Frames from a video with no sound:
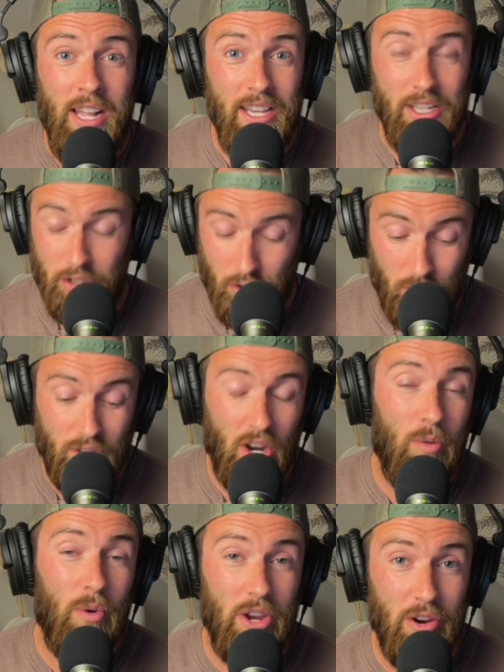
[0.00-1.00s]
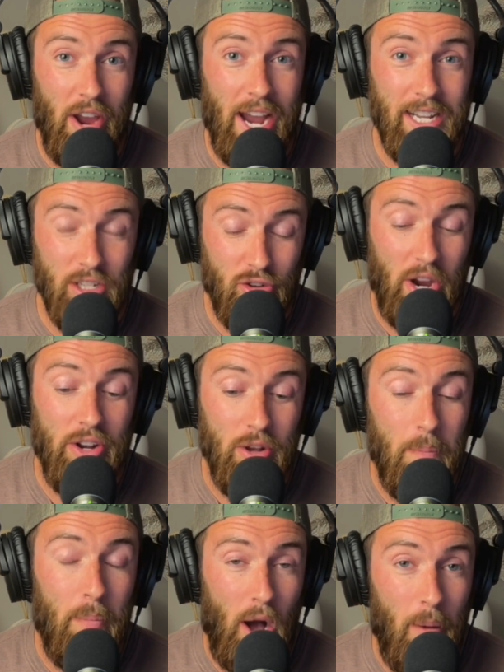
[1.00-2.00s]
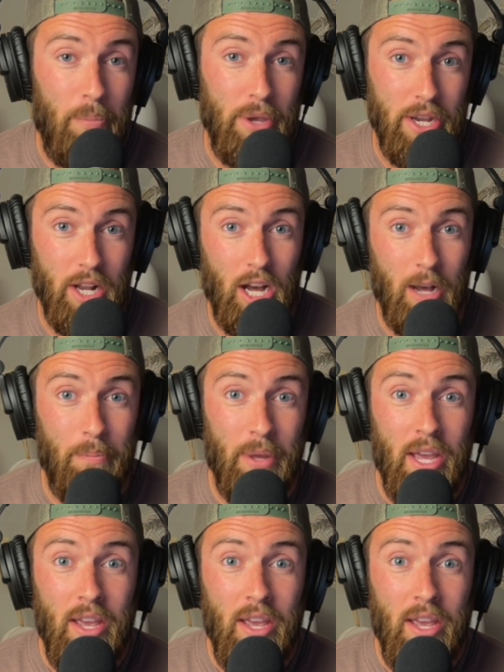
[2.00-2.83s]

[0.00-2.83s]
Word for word: Is you start where you're at and try to bump it up.